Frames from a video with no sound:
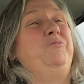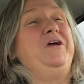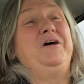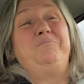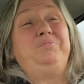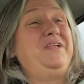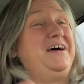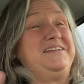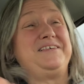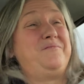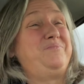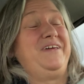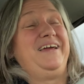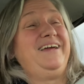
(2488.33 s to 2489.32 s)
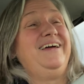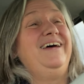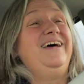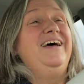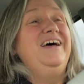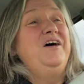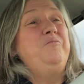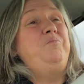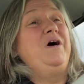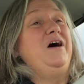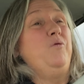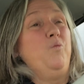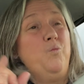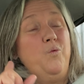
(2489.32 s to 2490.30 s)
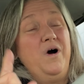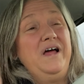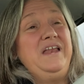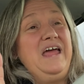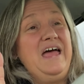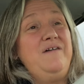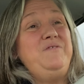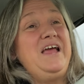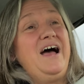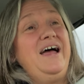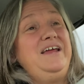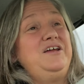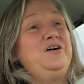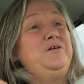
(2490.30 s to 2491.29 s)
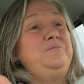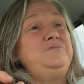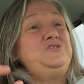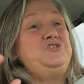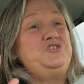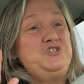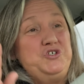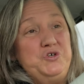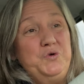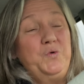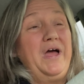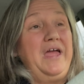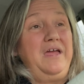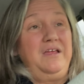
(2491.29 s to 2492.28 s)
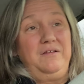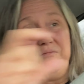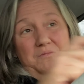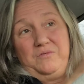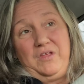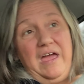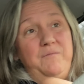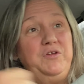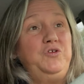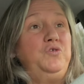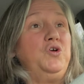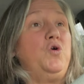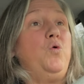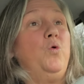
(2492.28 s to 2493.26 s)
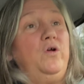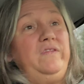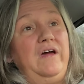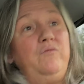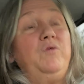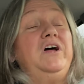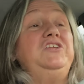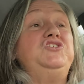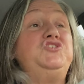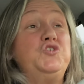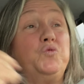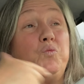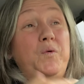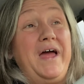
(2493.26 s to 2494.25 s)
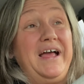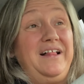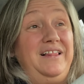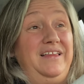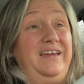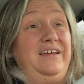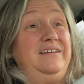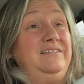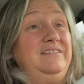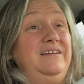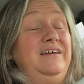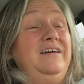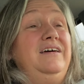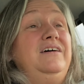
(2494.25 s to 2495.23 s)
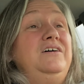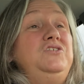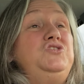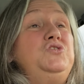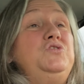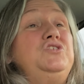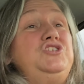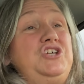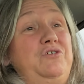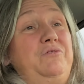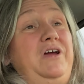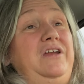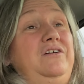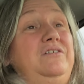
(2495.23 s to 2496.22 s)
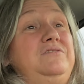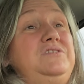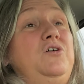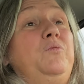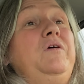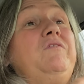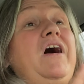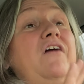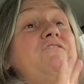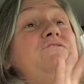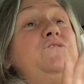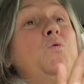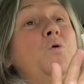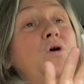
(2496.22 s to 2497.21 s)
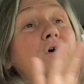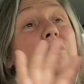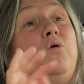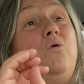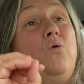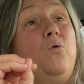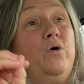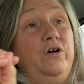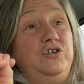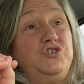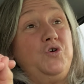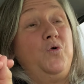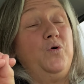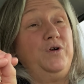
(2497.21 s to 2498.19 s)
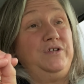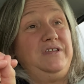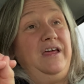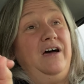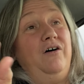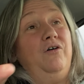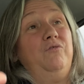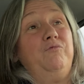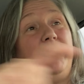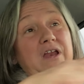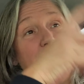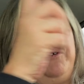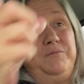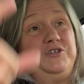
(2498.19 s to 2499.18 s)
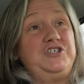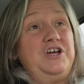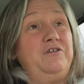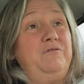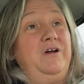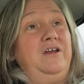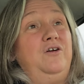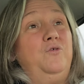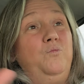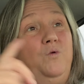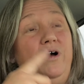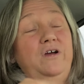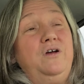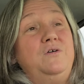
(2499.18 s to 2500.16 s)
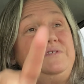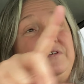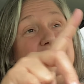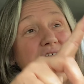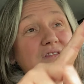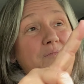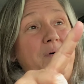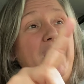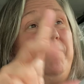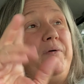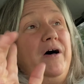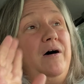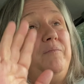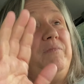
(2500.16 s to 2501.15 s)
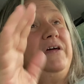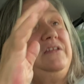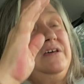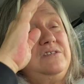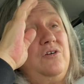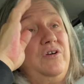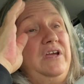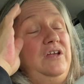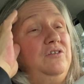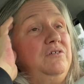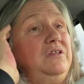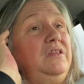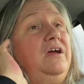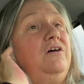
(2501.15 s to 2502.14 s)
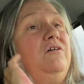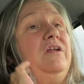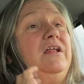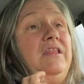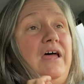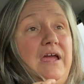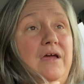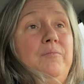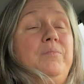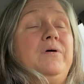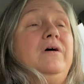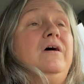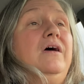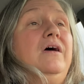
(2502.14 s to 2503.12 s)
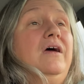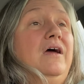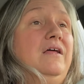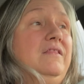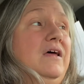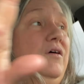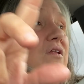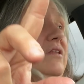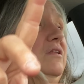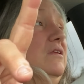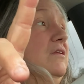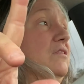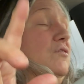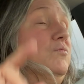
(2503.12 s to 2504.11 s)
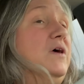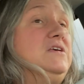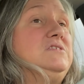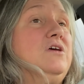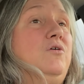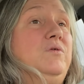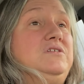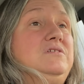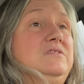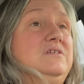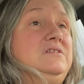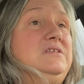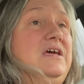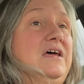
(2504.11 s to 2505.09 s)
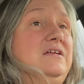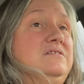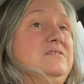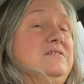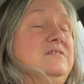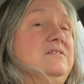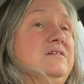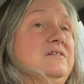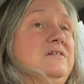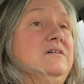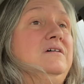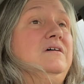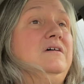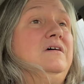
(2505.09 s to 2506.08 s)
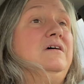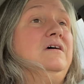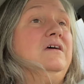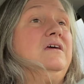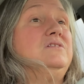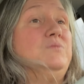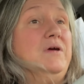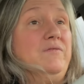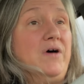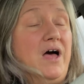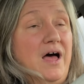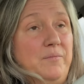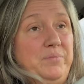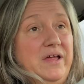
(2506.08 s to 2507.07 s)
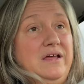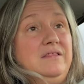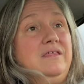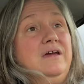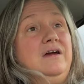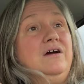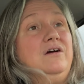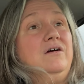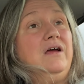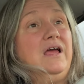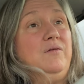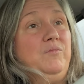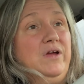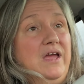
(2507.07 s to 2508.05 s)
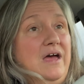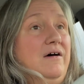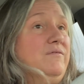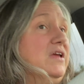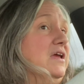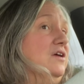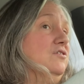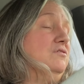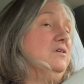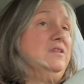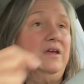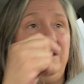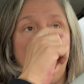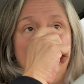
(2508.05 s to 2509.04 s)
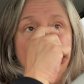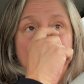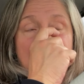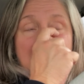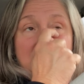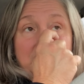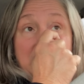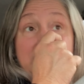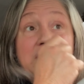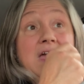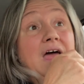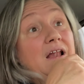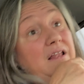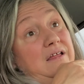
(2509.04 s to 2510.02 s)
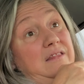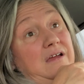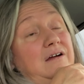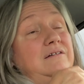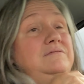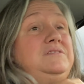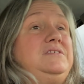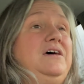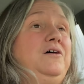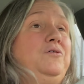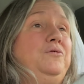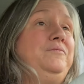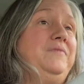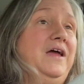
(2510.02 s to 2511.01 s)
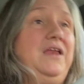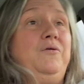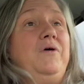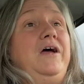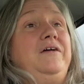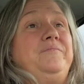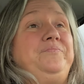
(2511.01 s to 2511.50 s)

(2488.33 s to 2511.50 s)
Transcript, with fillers: we unplug something. But one heavy item to a heavy duty cord that runs directly to the generator. So we've got four orange cords now running from the generator. One goes into the pop-up that does our heater in there and a lamp. And then the rest go into the tent because we have a hot plate there and we have a heater in there and we have a kettle in there. So anyway,